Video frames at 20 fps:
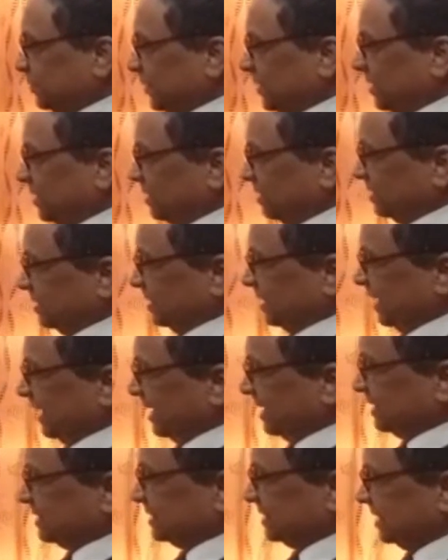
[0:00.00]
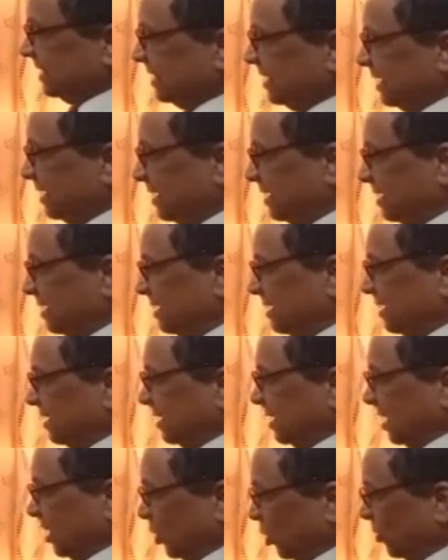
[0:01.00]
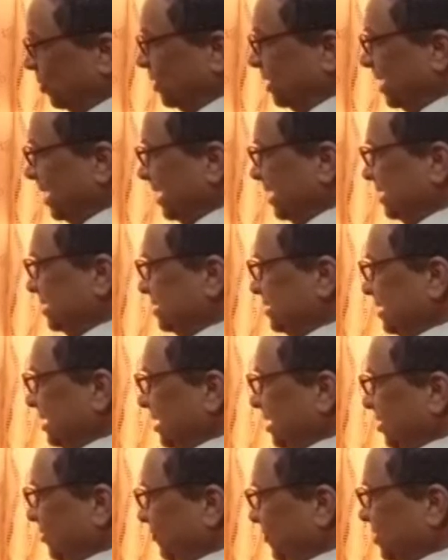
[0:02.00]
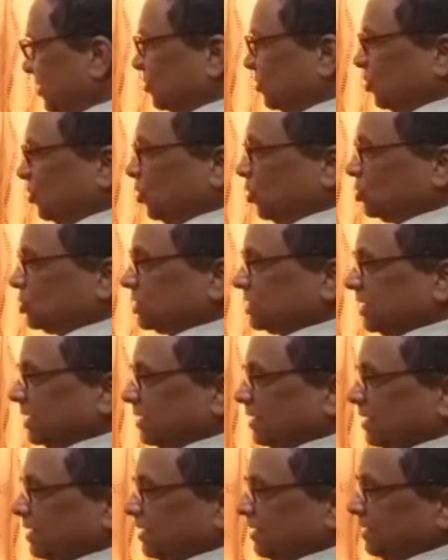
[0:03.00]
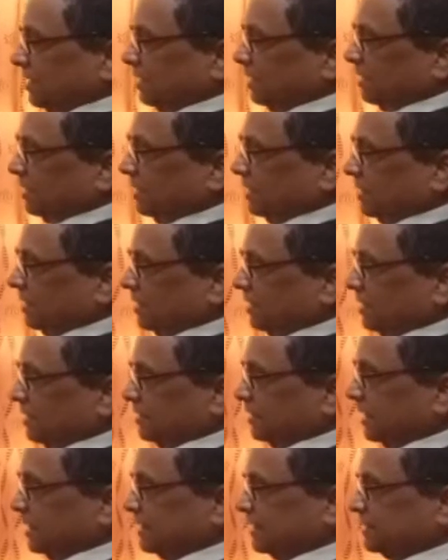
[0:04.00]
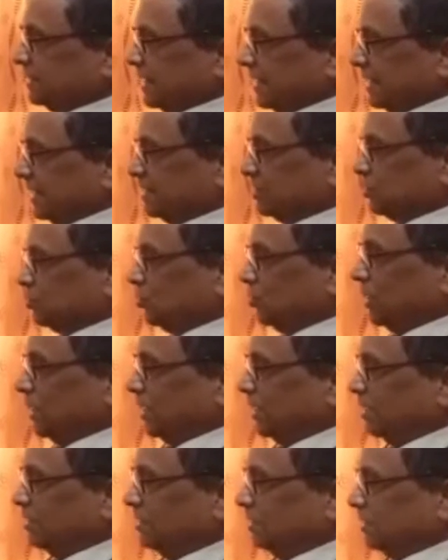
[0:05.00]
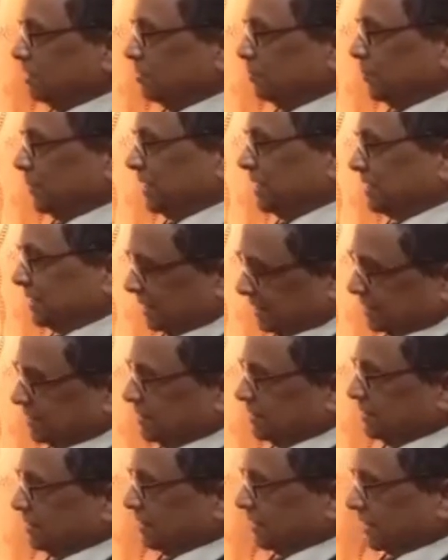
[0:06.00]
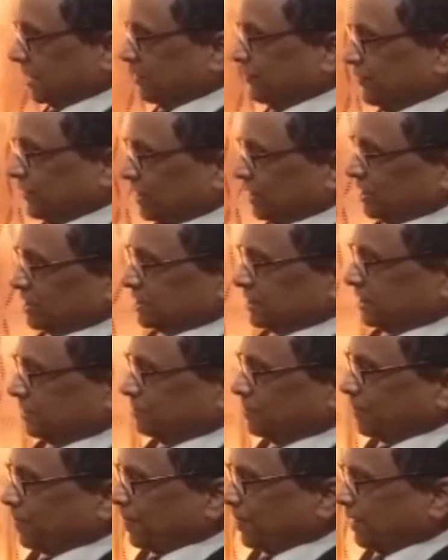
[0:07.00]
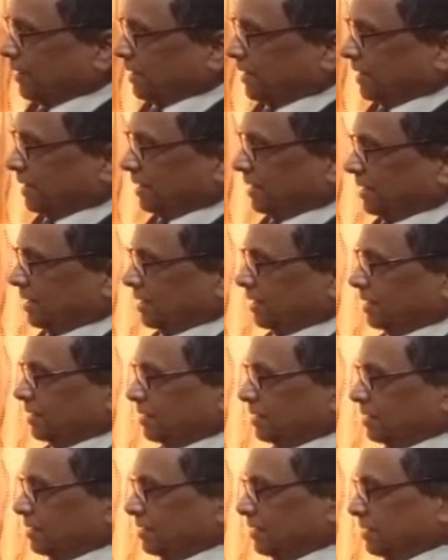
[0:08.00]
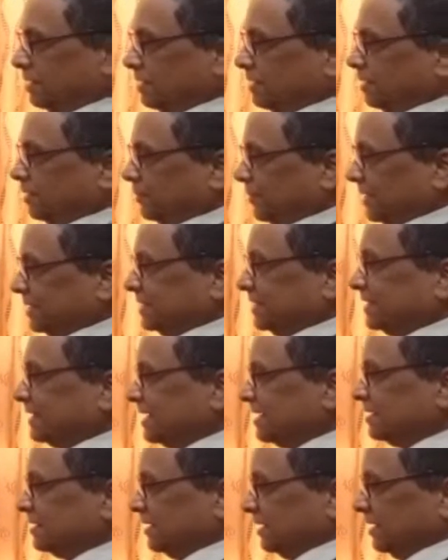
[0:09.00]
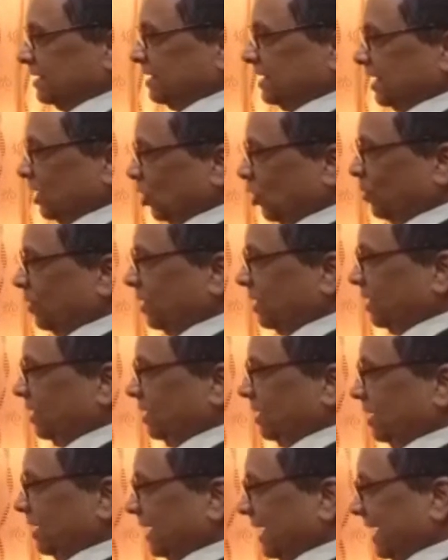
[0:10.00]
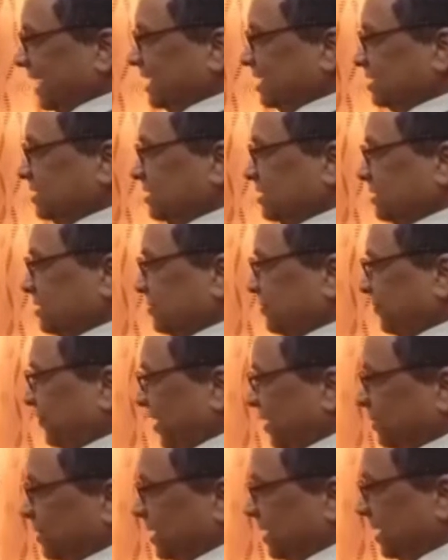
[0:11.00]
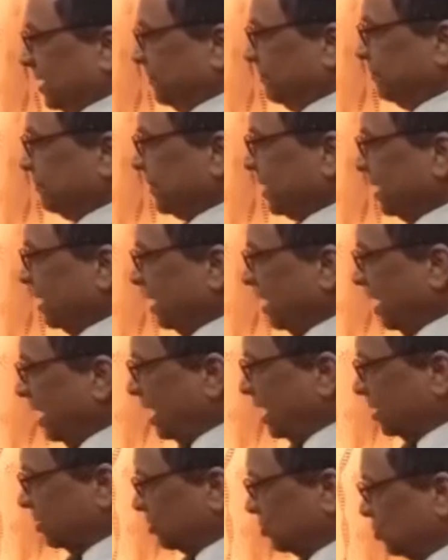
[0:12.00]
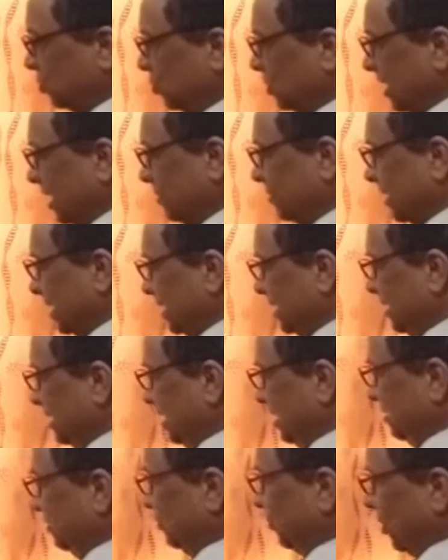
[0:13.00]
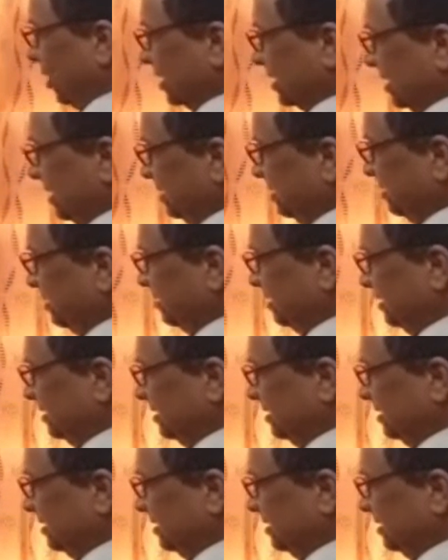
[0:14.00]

period ends in a noble gas with closed shell that is NS2 and P6 configuration. Uh, preceding the noble gas family are two chemically important